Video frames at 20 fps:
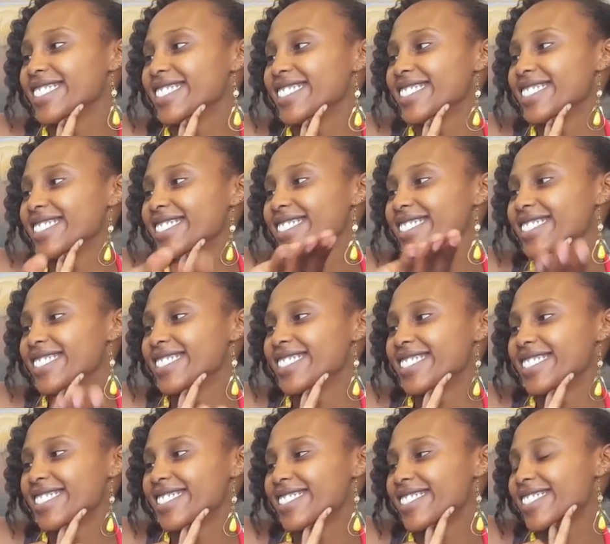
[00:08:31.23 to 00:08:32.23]

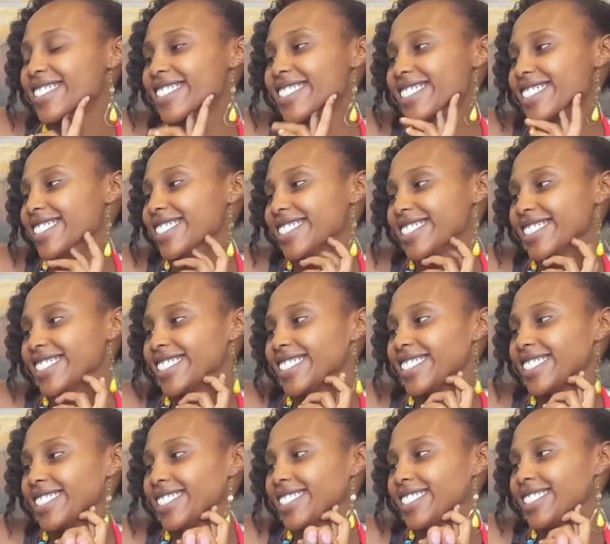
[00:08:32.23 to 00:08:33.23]

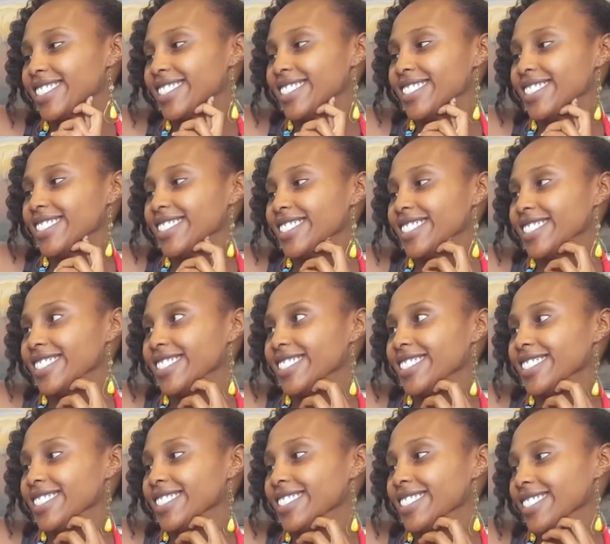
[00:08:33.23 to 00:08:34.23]

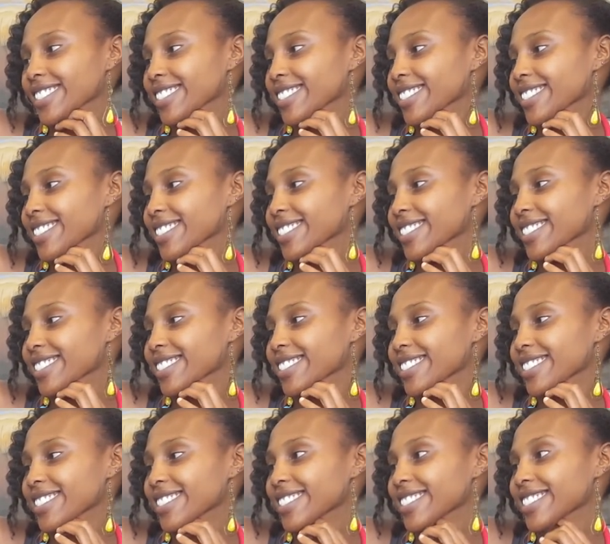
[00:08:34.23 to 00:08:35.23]

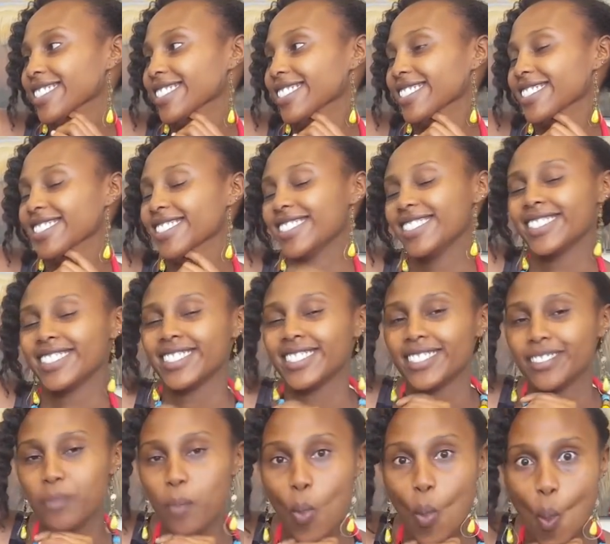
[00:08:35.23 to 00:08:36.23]

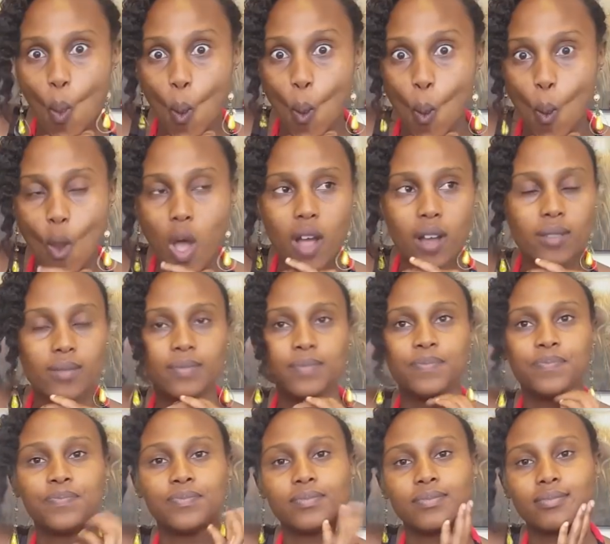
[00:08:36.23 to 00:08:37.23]

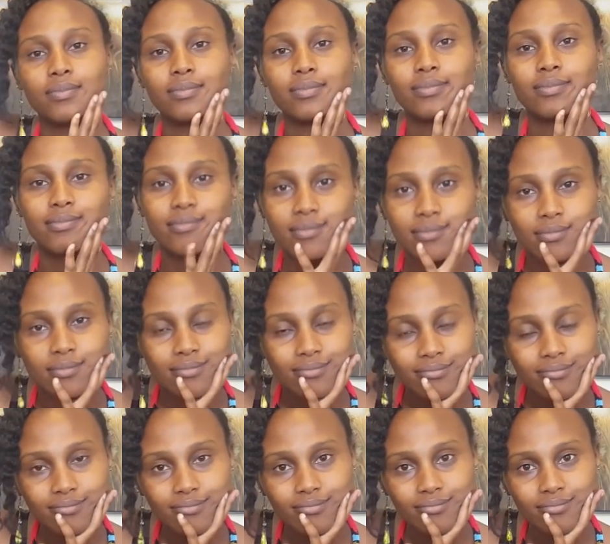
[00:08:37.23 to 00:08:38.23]

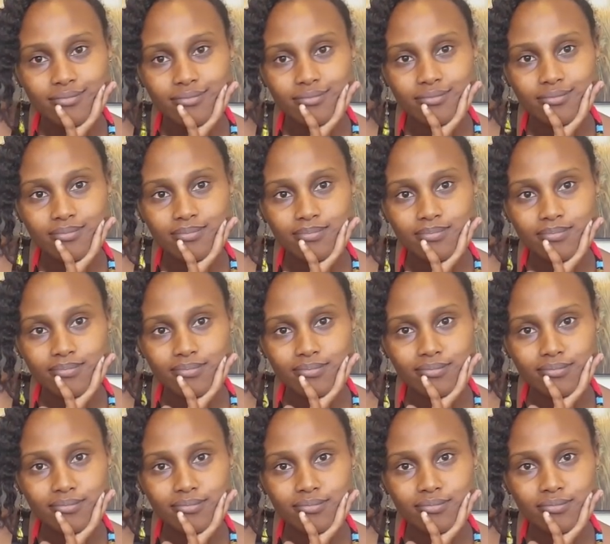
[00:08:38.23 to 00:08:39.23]
(silent)